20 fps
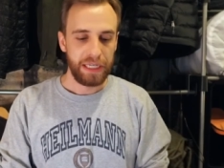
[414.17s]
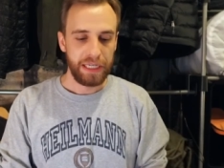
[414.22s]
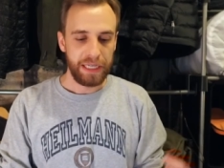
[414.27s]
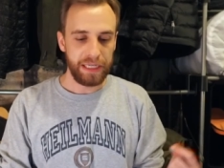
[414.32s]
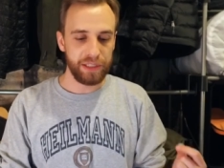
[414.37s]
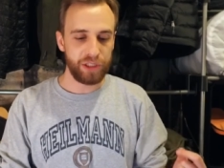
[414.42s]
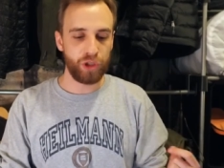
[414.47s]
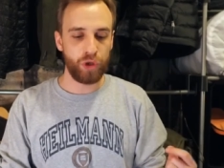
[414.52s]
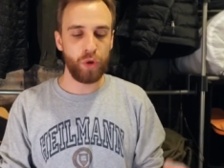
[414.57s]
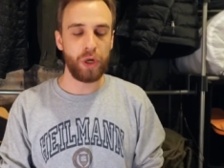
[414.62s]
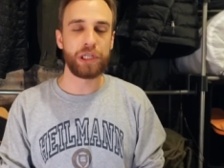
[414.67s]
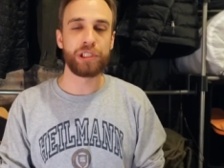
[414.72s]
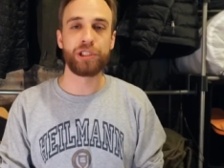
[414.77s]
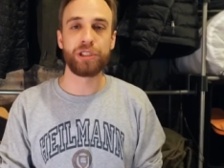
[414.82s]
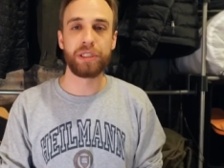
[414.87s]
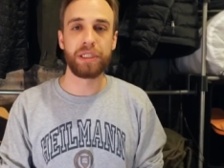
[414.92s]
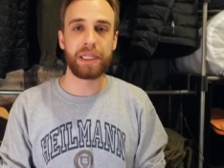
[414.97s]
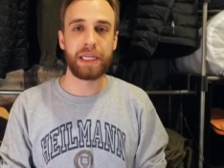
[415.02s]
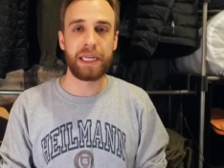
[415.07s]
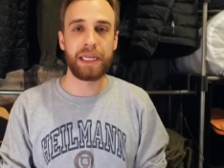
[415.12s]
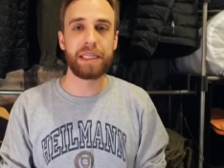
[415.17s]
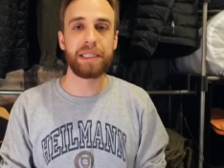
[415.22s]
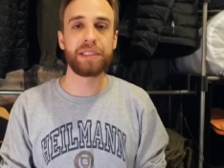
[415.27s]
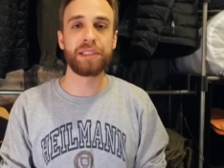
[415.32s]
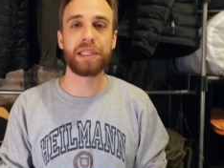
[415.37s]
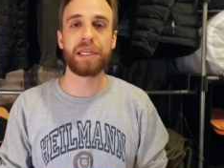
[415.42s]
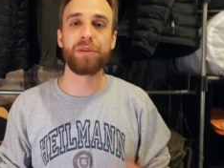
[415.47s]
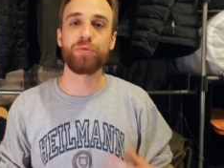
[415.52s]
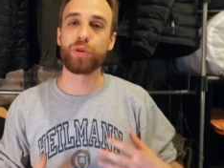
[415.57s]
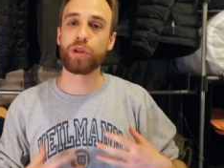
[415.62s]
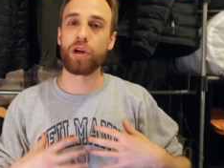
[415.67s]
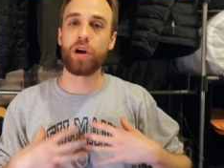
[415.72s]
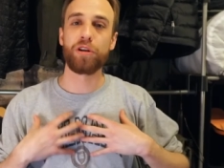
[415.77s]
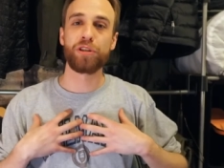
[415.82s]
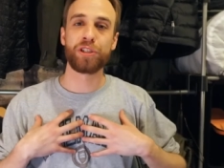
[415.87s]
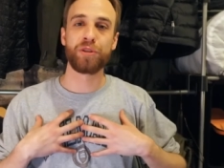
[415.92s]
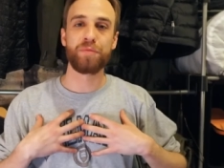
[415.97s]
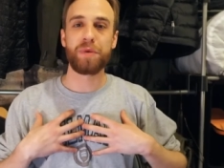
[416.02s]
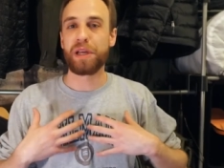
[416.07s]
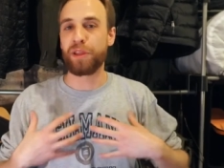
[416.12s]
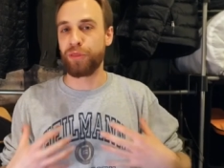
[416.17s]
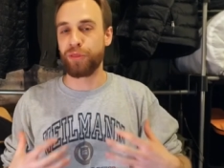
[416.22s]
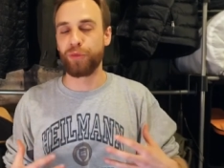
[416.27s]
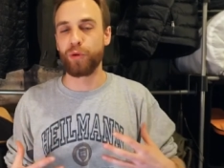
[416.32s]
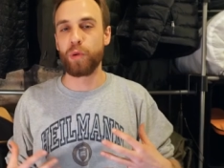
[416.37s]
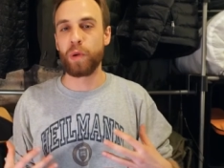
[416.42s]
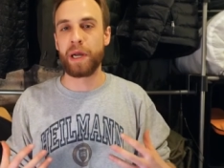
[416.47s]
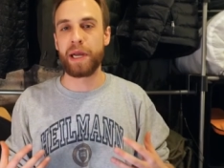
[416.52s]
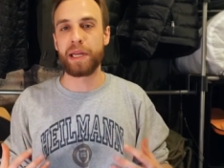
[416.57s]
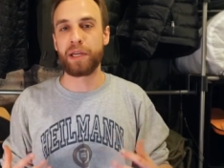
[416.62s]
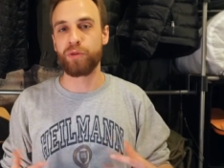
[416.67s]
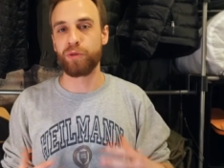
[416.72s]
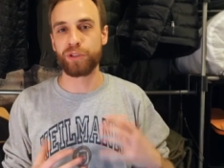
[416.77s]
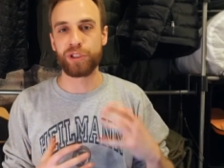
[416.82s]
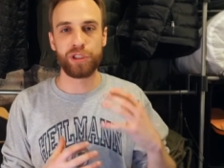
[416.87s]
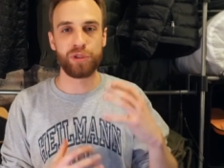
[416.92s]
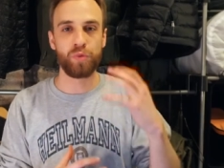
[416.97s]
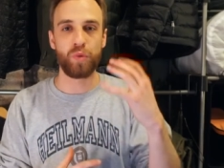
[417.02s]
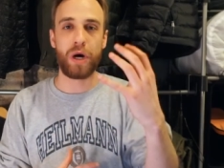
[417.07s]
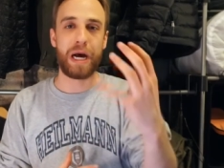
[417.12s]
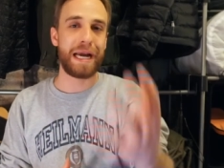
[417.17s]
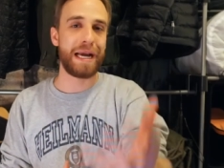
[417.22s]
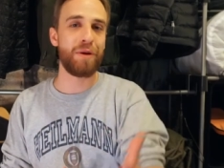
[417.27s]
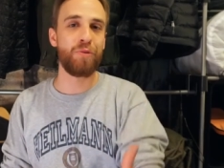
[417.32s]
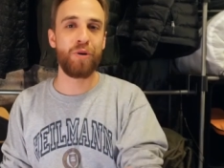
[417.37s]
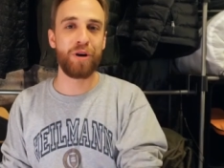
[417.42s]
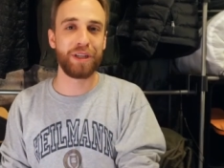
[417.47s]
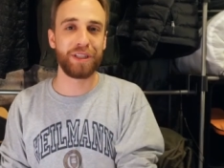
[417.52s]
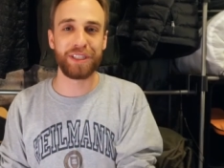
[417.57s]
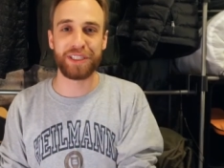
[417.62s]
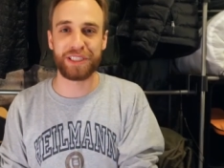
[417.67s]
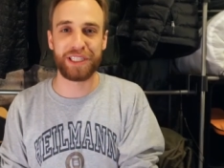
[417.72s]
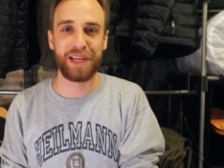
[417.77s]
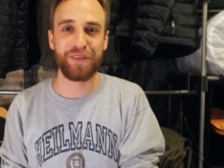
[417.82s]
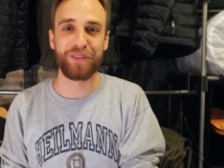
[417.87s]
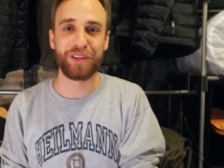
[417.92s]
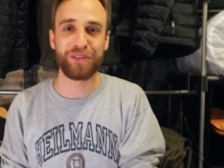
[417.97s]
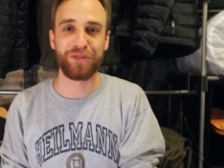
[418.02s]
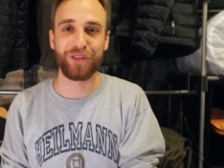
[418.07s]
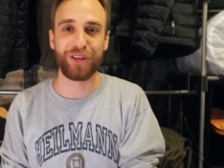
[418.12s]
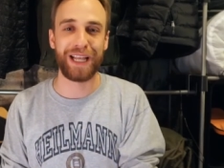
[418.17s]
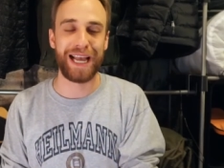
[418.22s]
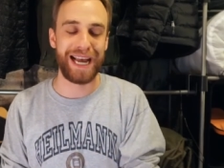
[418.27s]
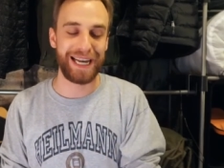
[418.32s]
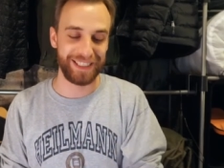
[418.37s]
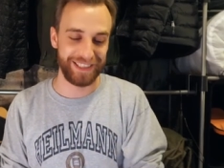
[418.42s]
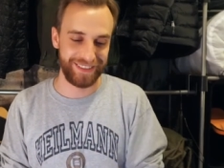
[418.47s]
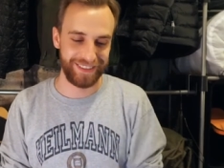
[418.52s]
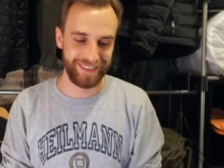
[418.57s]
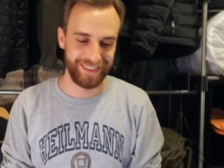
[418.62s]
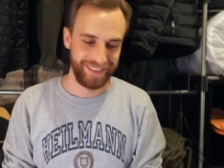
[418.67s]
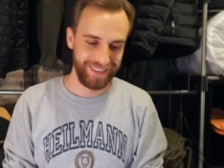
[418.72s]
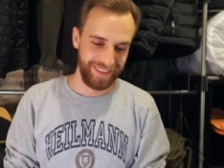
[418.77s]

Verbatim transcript: His question is in regards to my through hike, which is why I wanted to save this for last.